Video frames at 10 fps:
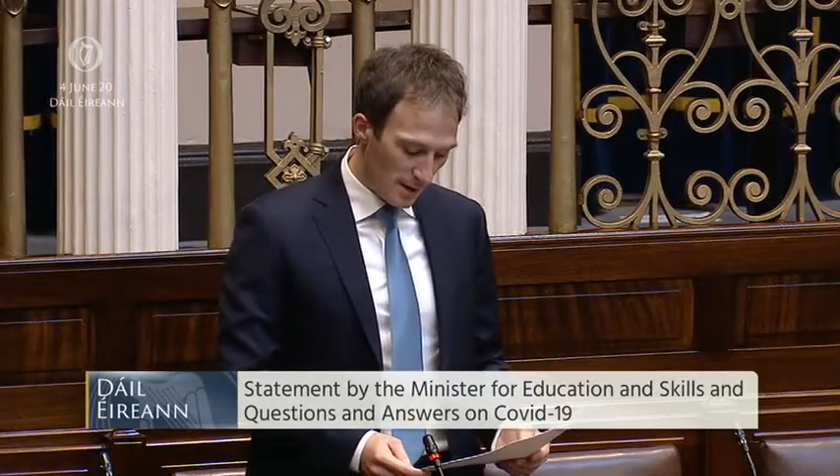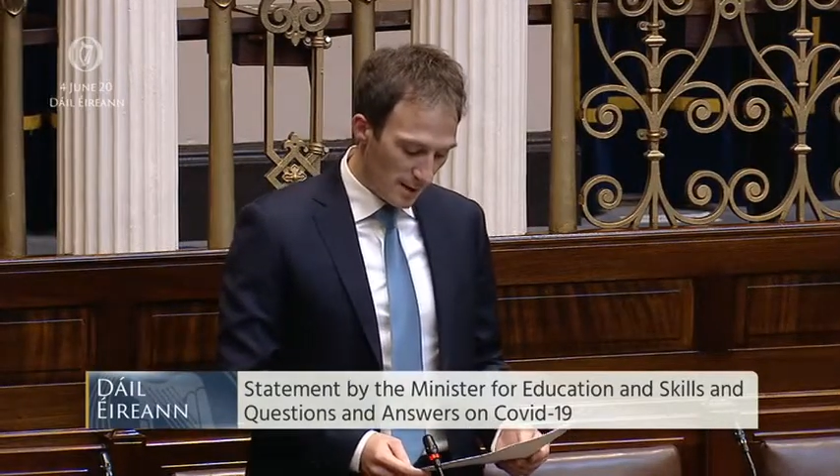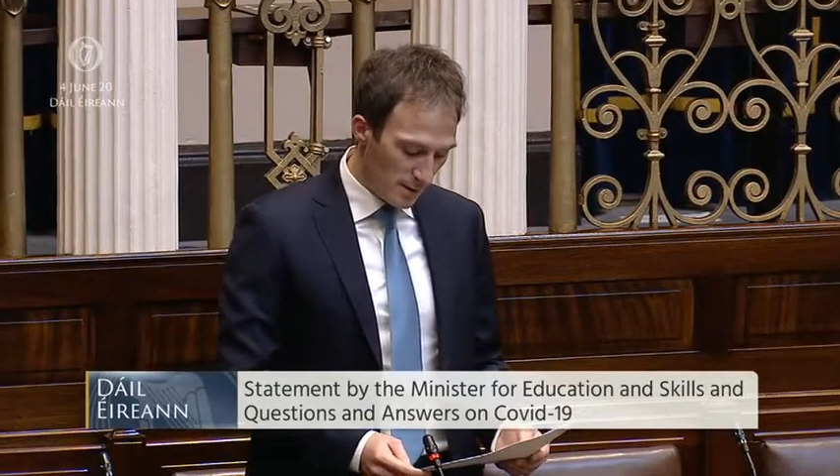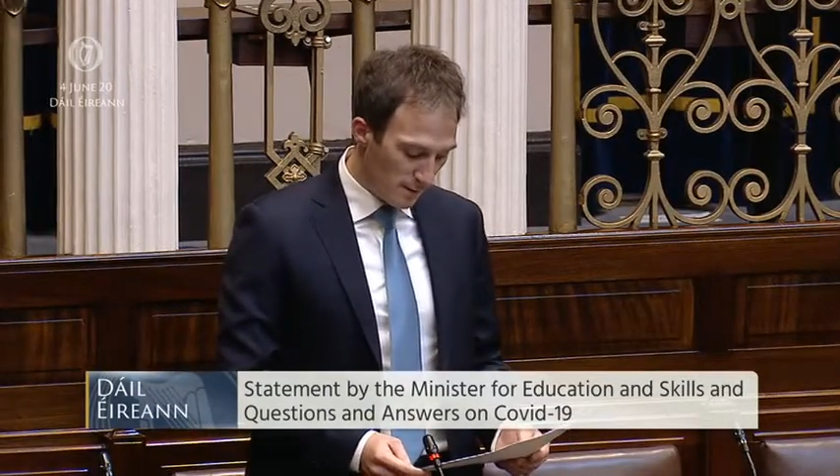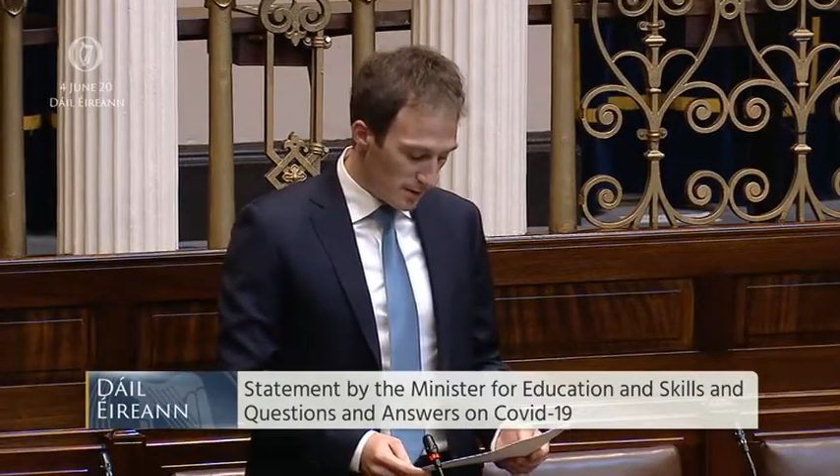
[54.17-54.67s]
that
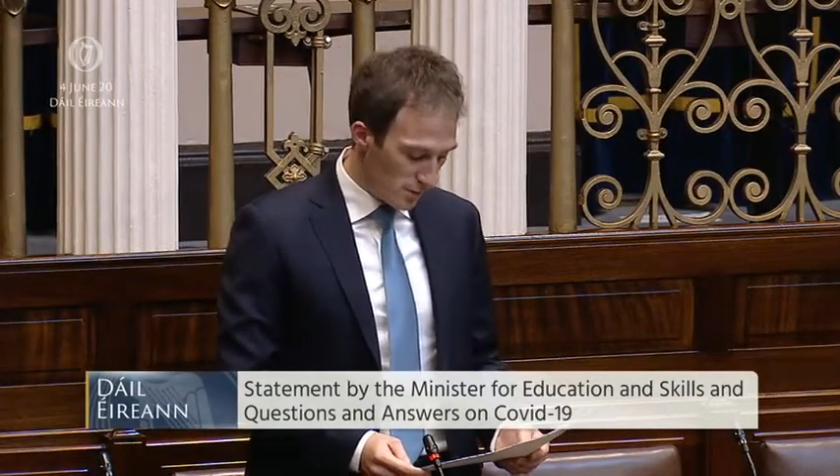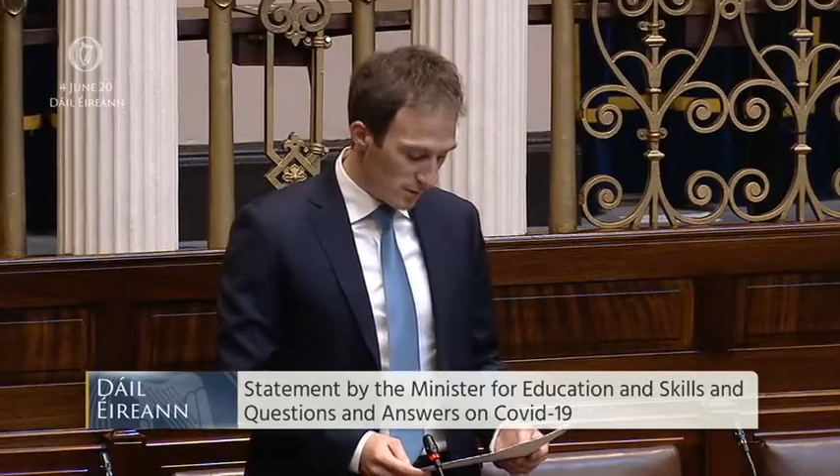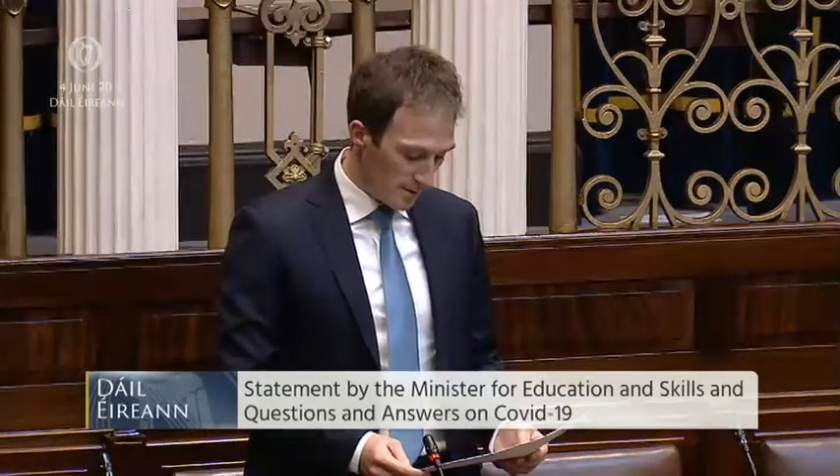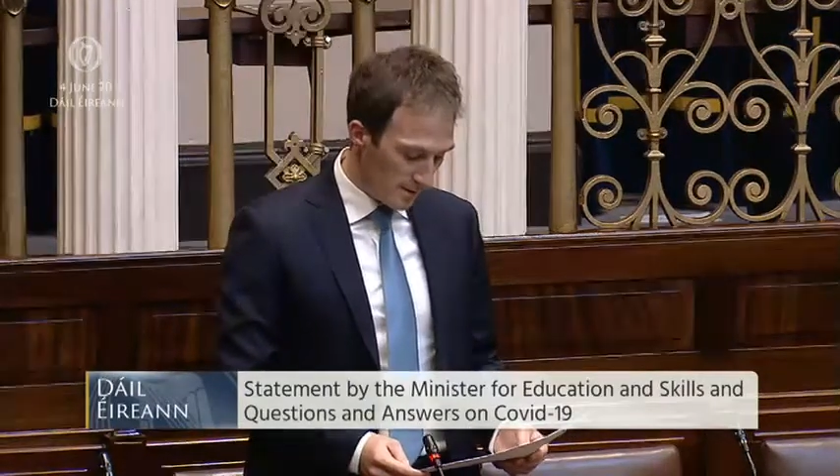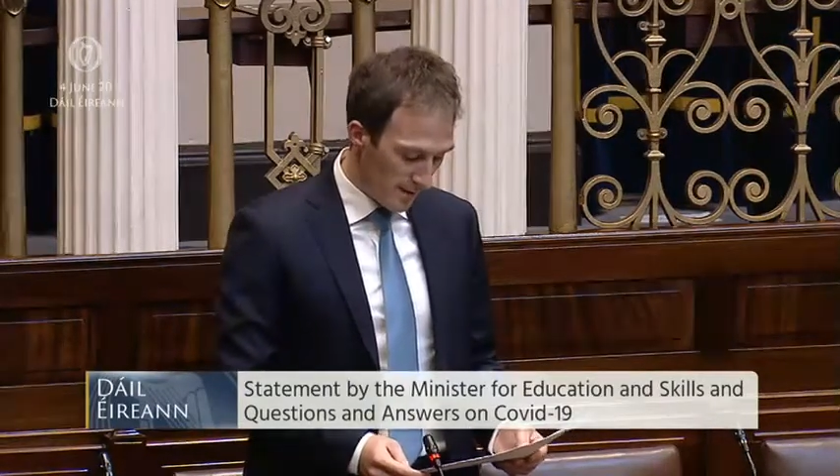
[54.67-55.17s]

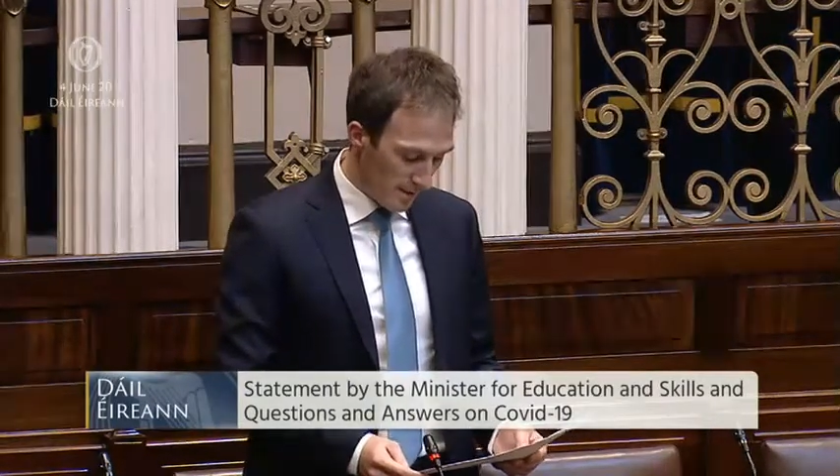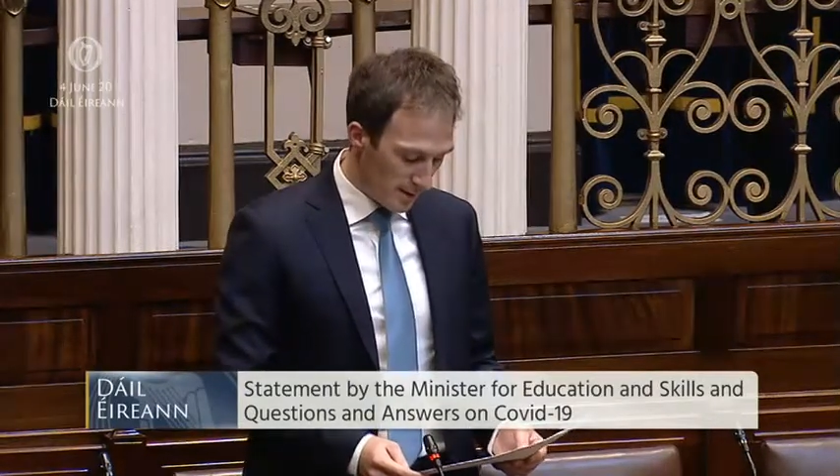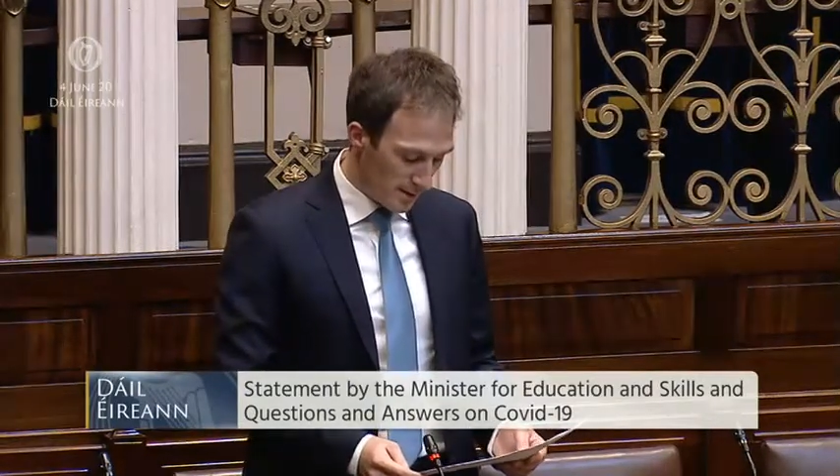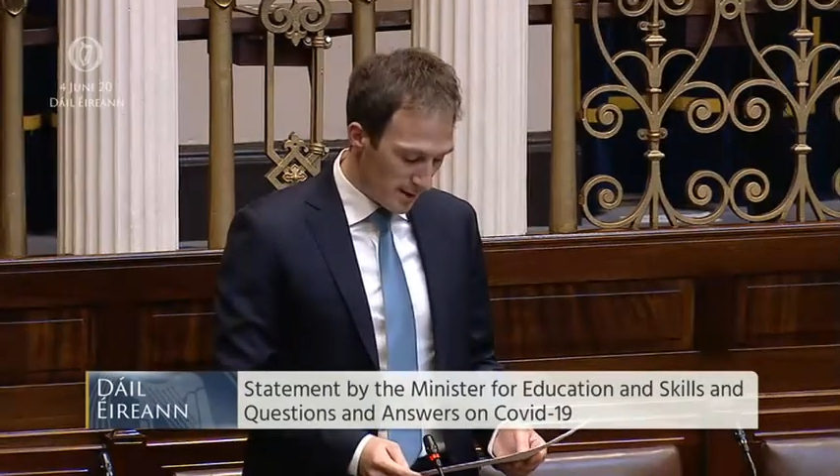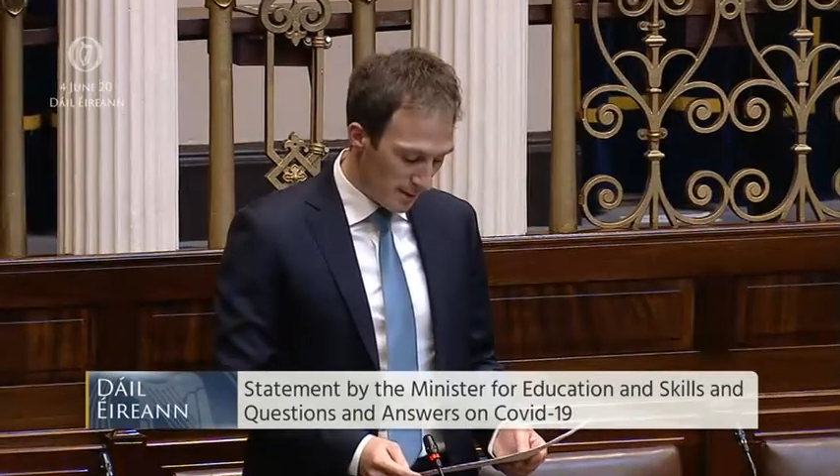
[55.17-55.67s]
individuals and
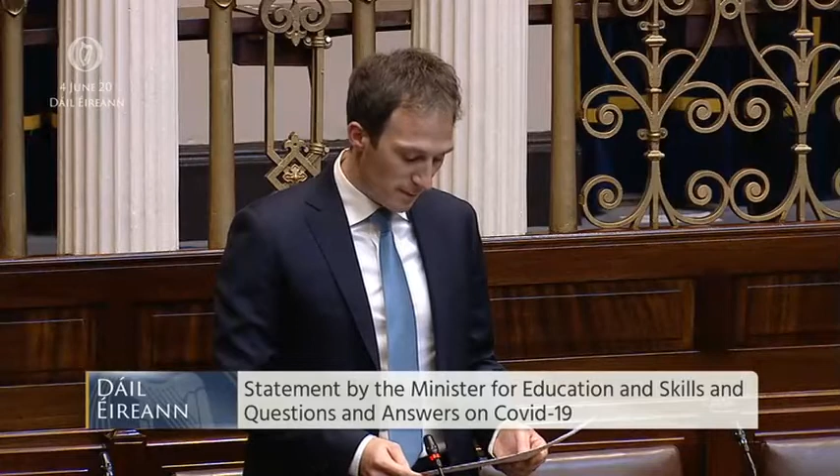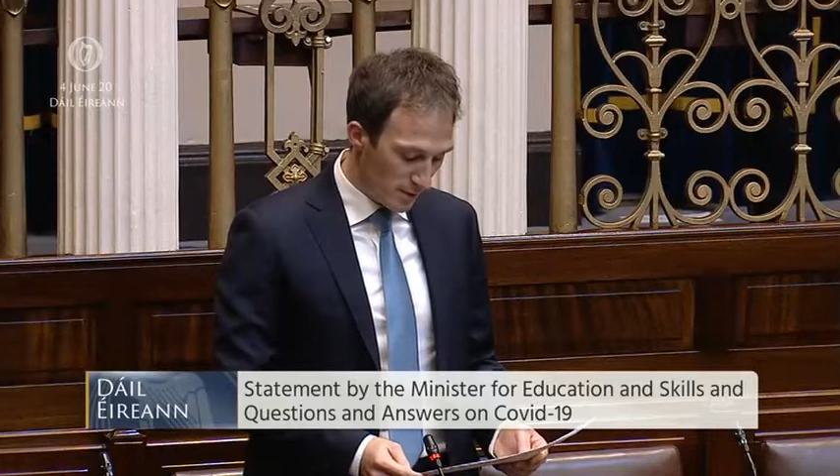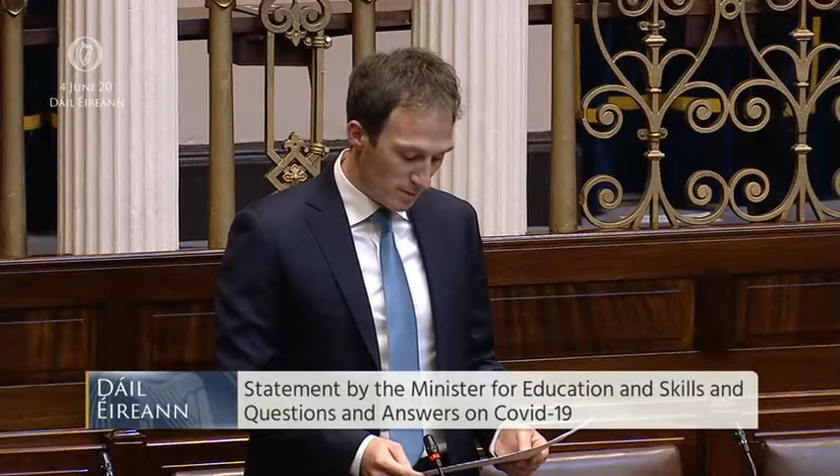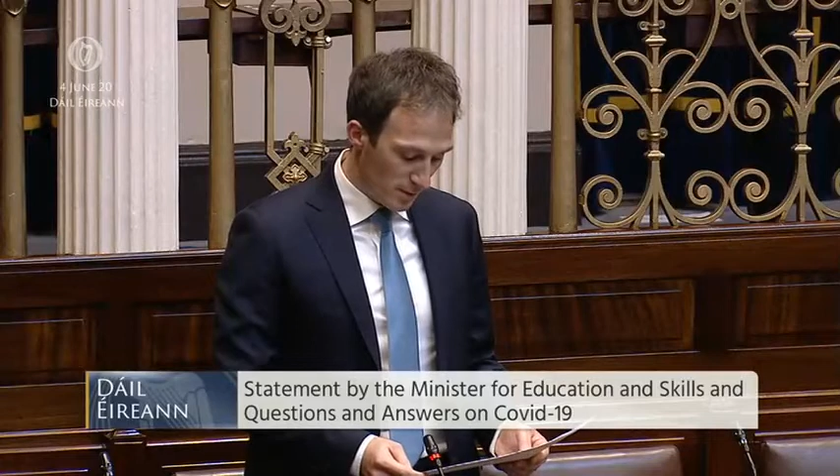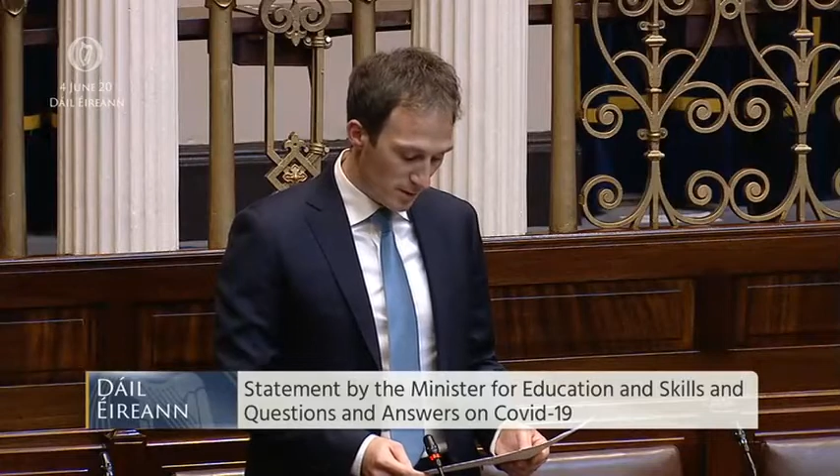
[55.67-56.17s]
families in every
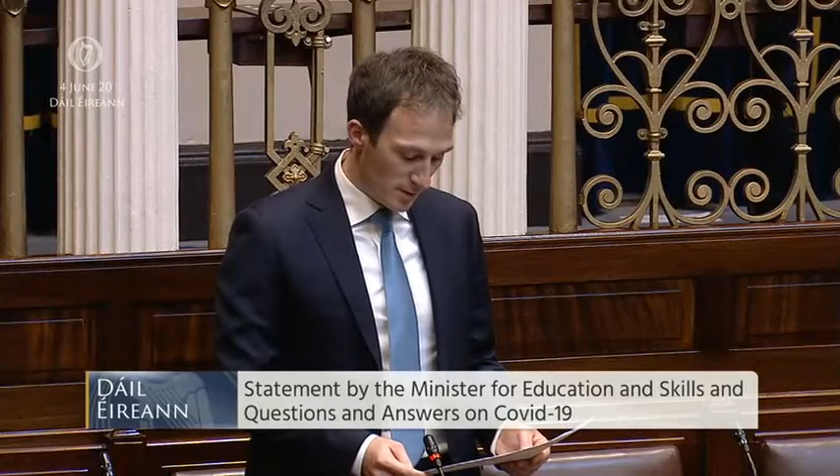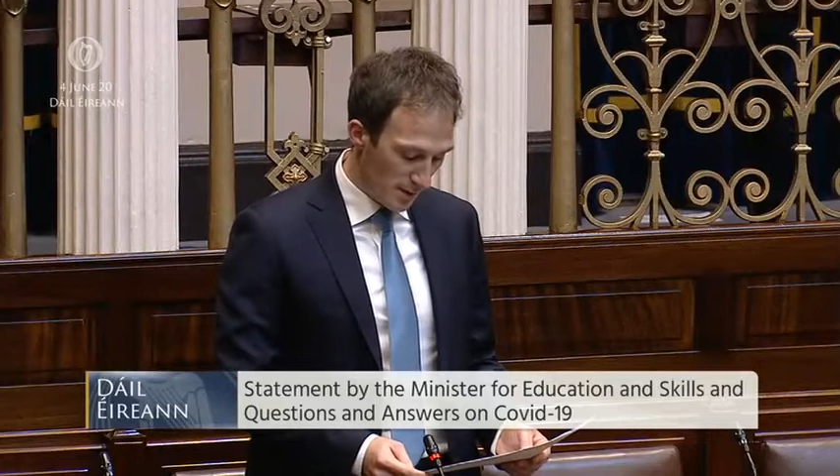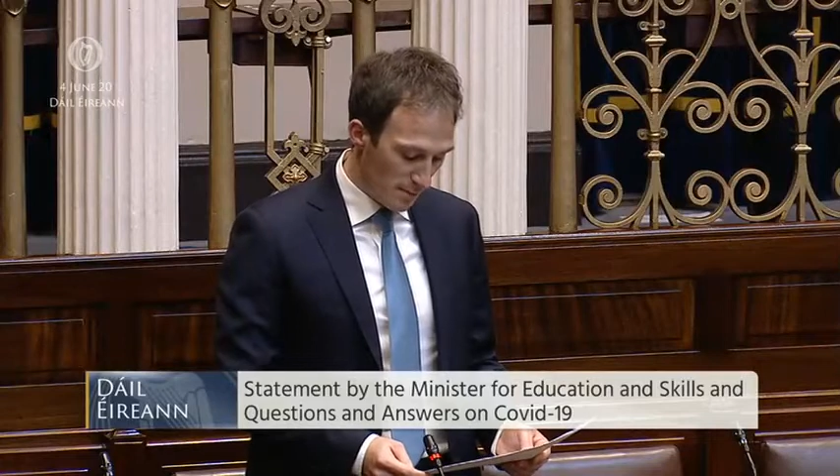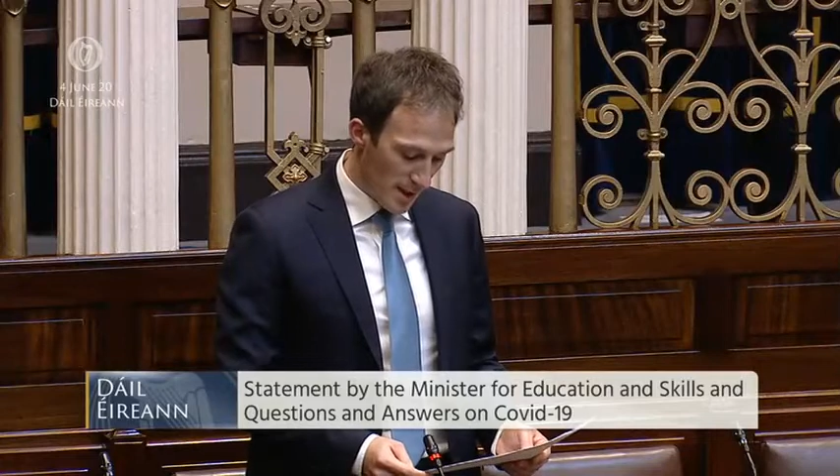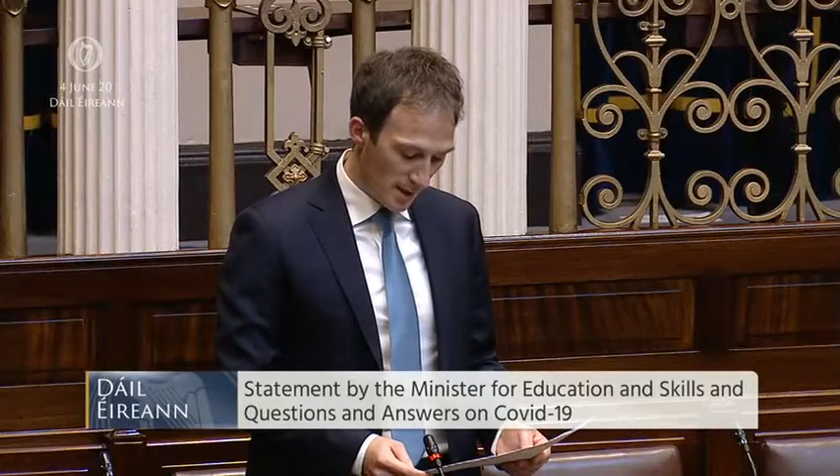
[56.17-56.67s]
community
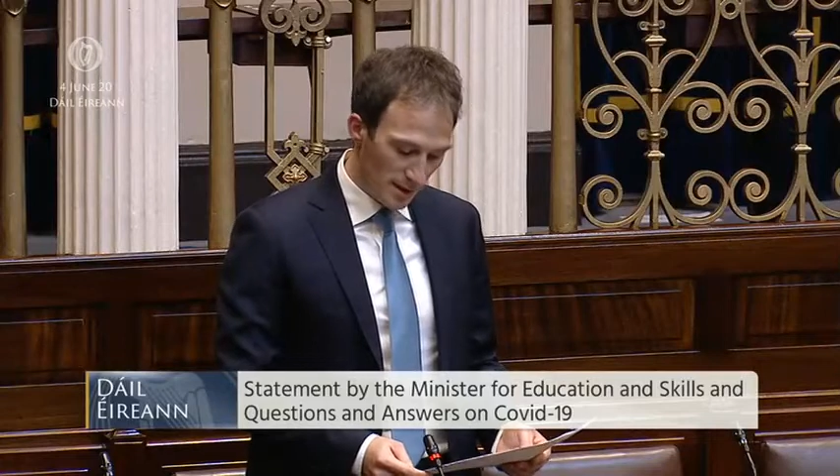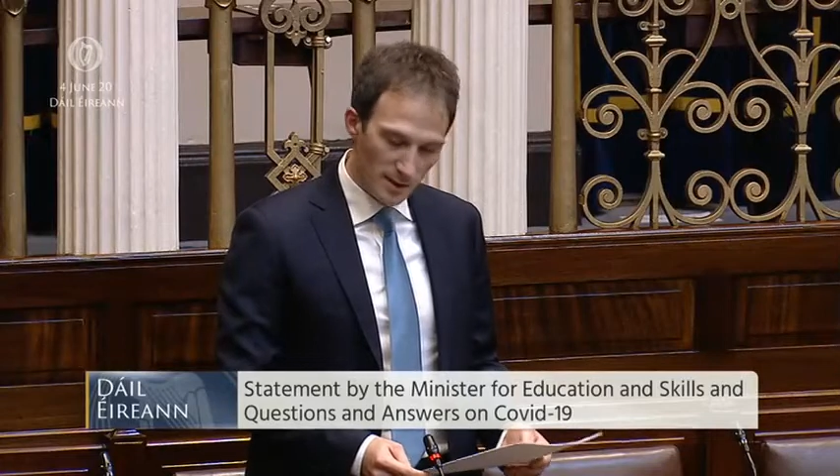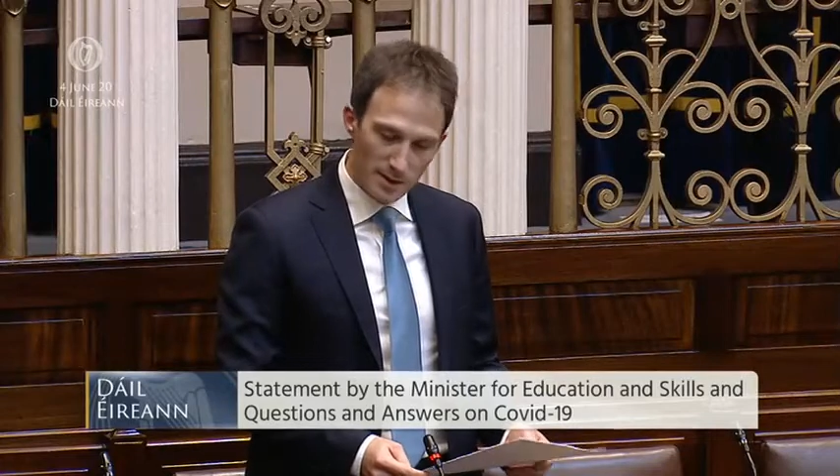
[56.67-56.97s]
are making